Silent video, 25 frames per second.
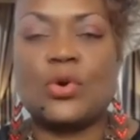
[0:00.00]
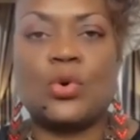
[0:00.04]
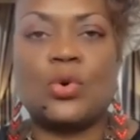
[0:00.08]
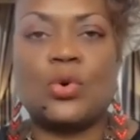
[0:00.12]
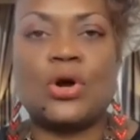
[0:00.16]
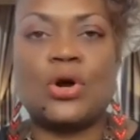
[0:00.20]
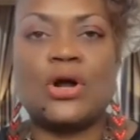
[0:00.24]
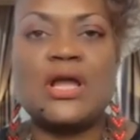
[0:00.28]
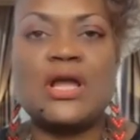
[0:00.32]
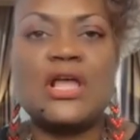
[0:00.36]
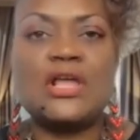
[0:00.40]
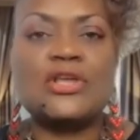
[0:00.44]

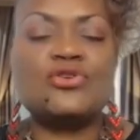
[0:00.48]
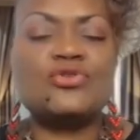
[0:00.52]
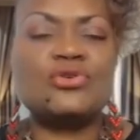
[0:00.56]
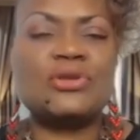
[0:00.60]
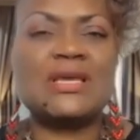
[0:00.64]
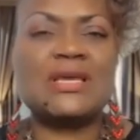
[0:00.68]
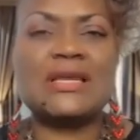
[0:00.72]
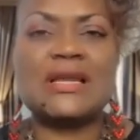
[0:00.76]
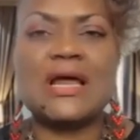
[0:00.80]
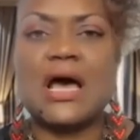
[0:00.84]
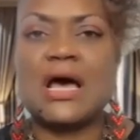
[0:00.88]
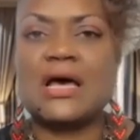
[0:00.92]
or you
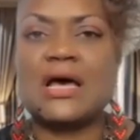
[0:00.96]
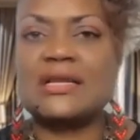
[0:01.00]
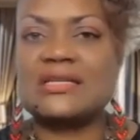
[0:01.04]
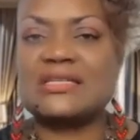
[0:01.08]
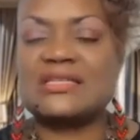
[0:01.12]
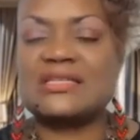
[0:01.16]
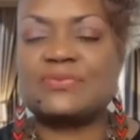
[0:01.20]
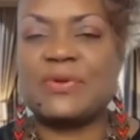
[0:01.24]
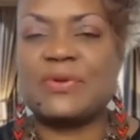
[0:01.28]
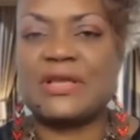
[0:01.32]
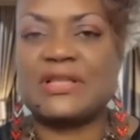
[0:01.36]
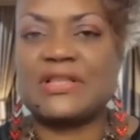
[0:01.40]
get an
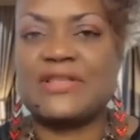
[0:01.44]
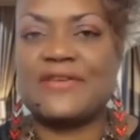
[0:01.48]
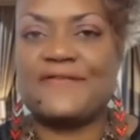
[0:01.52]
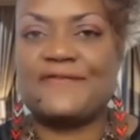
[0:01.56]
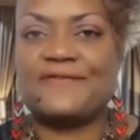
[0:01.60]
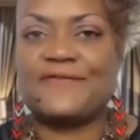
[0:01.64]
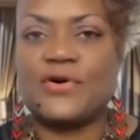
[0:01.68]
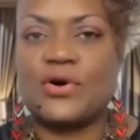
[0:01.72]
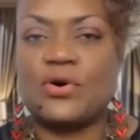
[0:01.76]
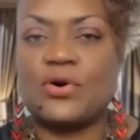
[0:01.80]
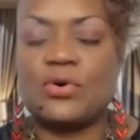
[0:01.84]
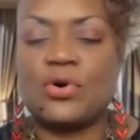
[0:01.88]
unexpected
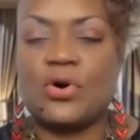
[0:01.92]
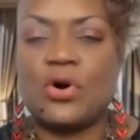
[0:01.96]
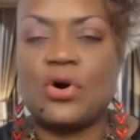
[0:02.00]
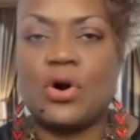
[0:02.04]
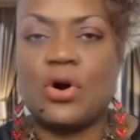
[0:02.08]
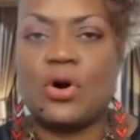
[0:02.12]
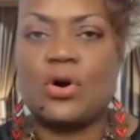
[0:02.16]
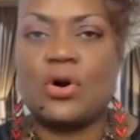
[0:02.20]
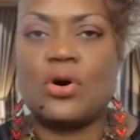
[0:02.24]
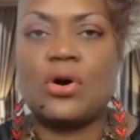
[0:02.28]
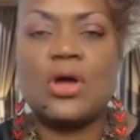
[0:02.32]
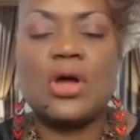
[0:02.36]
phone
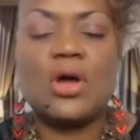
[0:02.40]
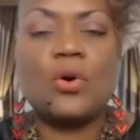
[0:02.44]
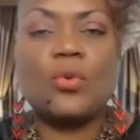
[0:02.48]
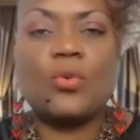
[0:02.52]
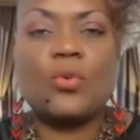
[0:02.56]
call?